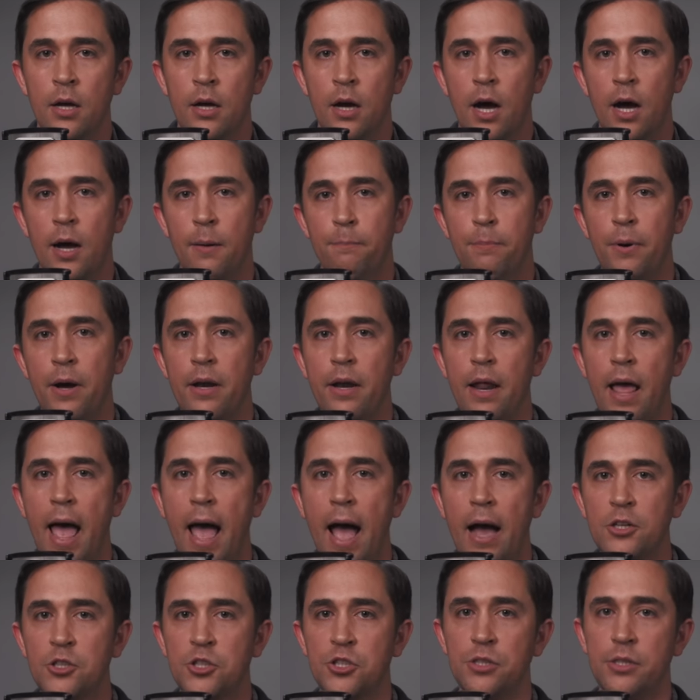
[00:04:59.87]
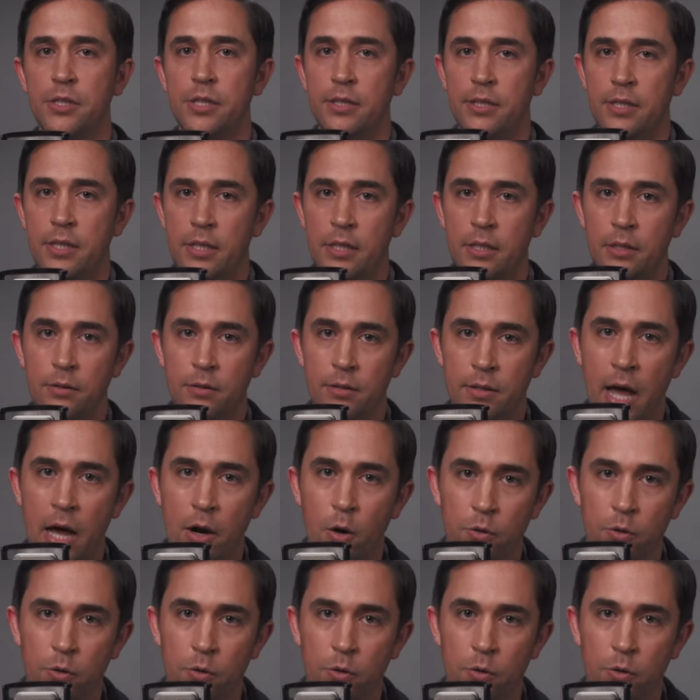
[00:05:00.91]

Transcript: But actually, the not